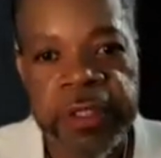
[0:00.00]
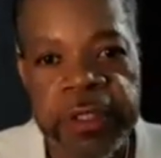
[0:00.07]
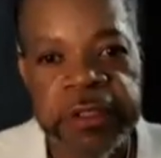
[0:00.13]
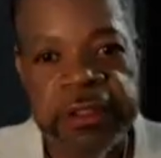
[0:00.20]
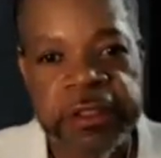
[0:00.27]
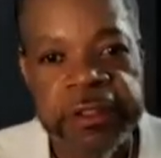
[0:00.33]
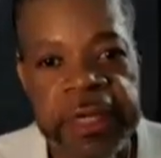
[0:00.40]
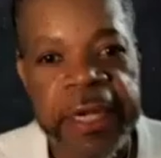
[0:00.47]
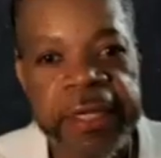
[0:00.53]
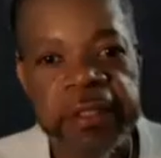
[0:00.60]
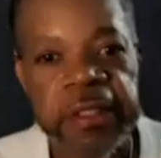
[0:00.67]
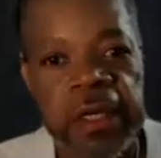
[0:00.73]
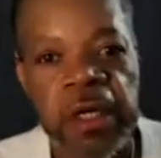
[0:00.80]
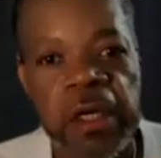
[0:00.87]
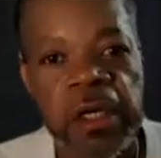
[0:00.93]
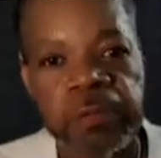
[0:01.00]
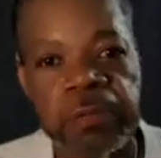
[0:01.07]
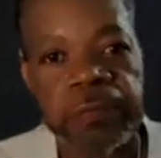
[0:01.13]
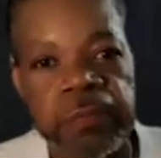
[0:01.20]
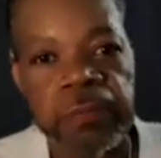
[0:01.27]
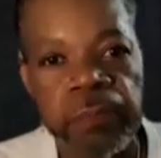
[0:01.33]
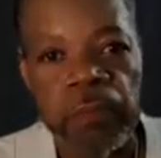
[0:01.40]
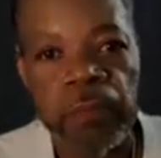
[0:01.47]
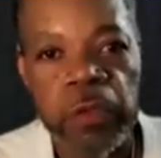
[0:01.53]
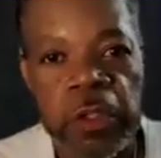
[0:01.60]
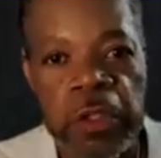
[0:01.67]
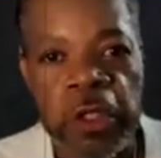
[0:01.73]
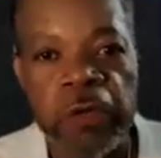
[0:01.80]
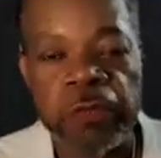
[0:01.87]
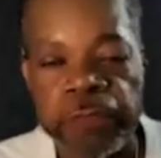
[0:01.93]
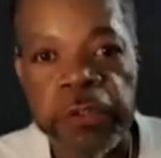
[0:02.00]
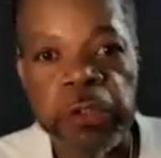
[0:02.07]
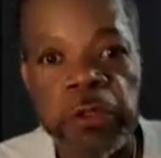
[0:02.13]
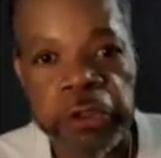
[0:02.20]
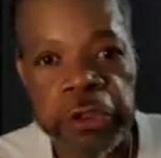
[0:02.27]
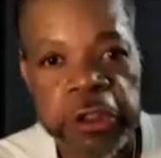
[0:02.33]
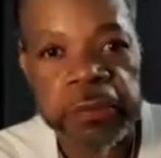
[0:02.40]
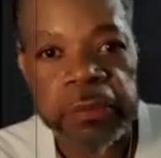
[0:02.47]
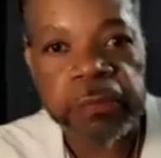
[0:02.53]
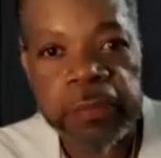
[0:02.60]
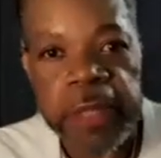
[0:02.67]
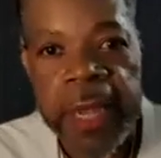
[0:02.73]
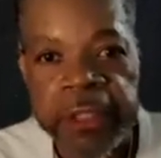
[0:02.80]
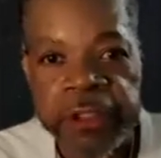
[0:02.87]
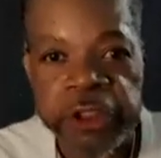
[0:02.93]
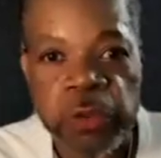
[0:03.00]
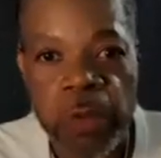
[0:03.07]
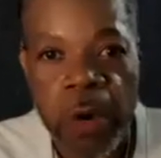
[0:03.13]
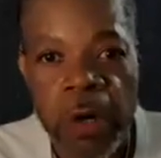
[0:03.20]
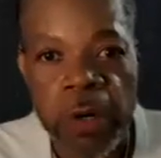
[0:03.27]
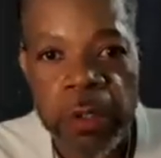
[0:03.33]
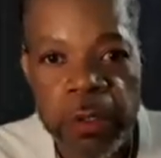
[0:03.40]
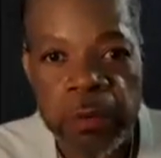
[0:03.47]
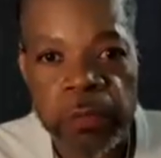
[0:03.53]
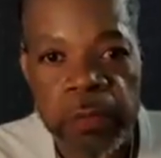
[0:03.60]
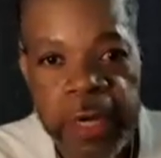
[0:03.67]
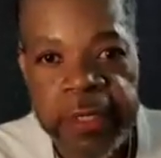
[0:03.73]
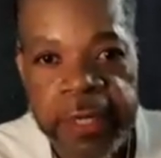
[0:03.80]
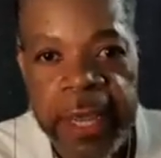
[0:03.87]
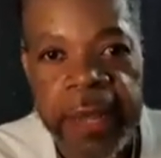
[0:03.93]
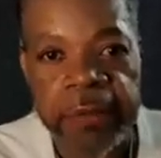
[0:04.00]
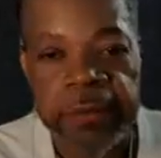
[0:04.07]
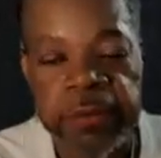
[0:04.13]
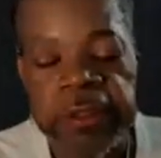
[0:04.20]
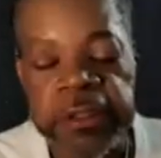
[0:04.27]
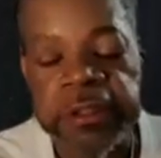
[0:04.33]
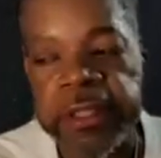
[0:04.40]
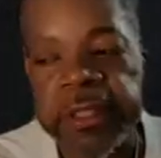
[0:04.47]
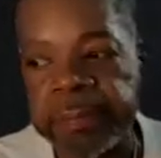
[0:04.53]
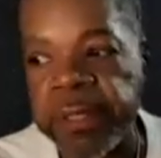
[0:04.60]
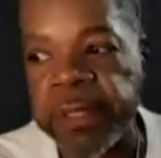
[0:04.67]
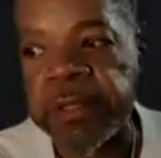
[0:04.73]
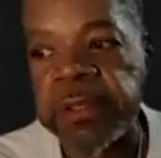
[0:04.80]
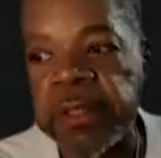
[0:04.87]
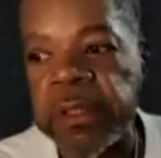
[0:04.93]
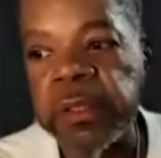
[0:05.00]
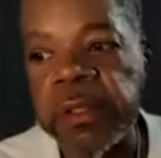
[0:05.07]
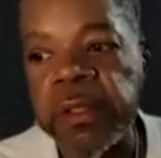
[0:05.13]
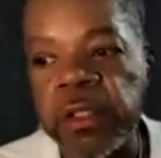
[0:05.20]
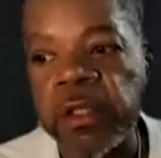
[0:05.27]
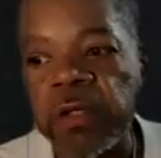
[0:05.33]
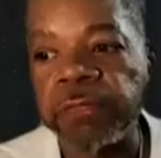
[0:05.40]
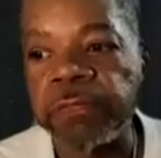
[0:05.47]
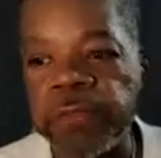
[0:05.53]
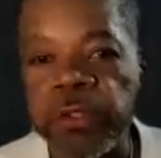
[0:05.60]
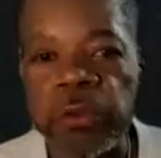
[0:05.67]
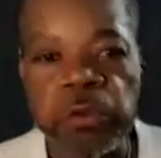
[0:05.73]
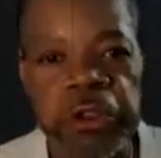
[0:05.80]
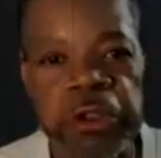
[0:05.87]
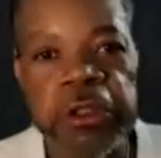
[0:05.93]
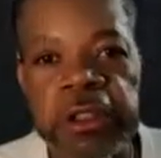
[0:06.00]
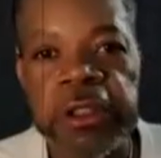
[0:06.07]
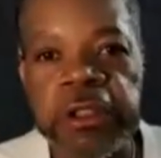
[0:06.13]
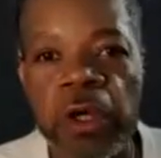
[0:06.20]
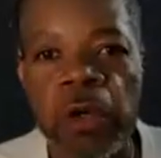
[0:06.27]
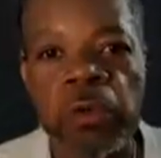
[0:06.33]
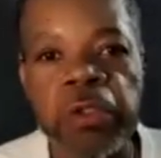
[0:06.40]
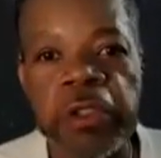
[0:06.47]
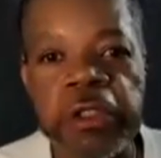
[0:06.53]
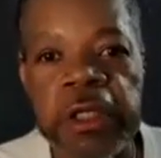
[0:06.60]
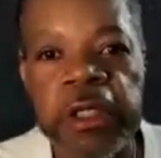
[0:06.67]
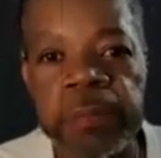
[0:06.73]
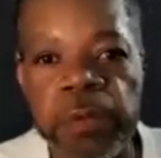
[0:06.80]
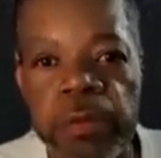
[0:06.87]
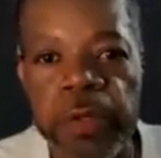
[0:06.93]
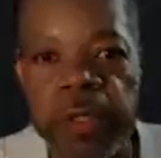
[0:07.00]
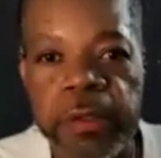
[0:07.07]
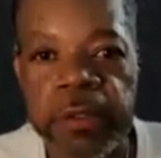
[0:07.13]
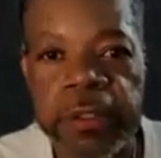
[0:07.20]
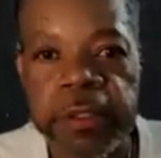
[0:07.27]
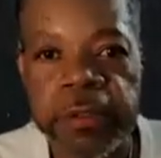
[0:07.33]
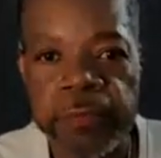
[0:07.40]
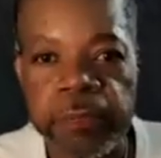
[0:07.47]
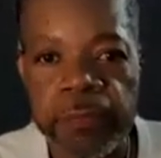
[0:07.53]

in a state of confusion as you are right now. He said, but confusion is only temporary